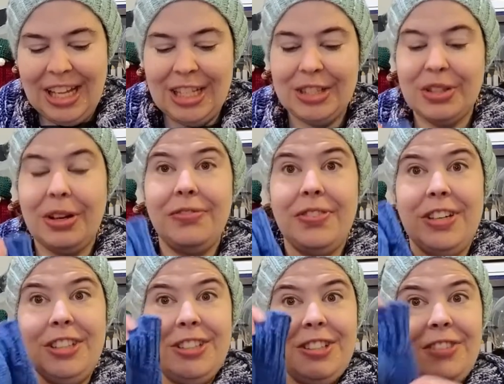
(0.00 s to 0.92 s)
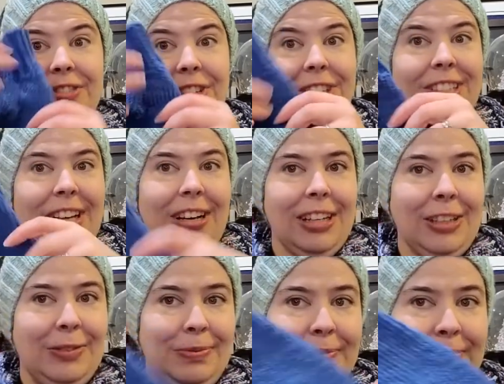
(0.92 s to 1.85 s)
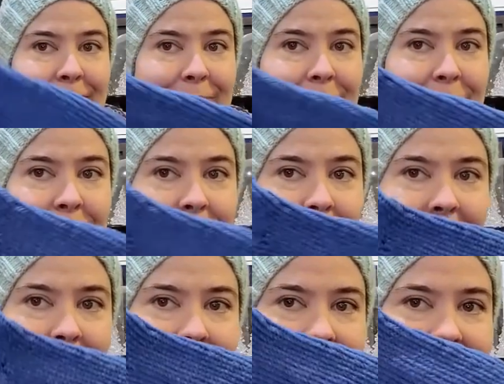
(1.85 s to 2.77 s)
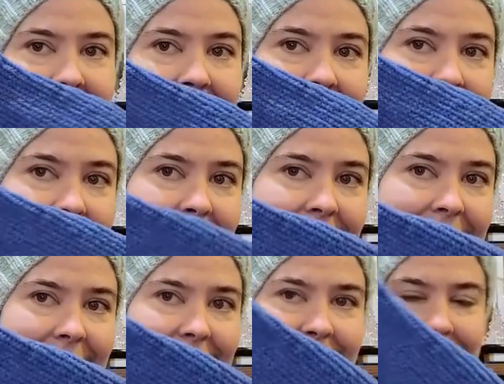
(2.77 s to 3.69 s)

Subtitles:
So I finished the first sock, which there it is.